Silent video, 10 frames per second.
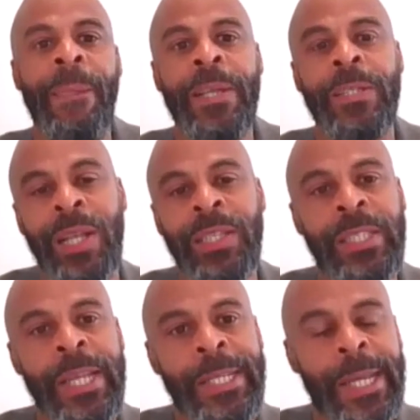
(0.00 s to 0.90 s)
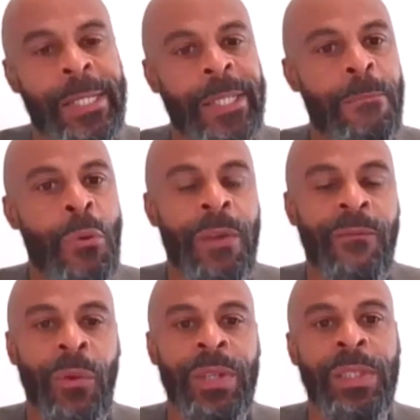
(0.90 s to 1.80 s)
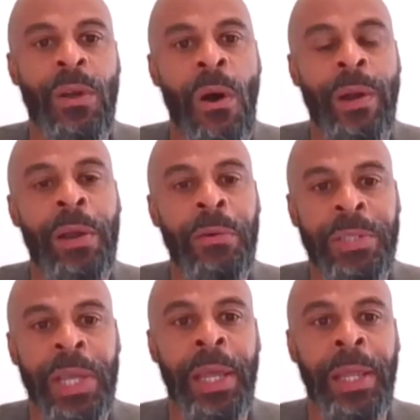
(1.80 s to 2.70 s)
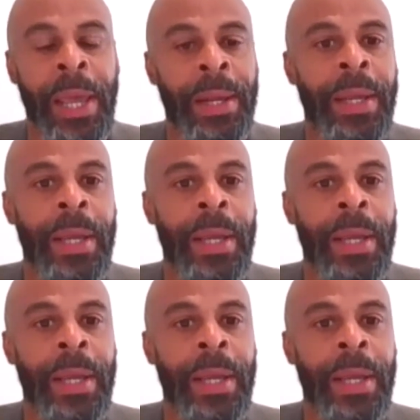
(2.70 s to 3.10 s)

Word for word: so i just think that it's important for us to all to understand that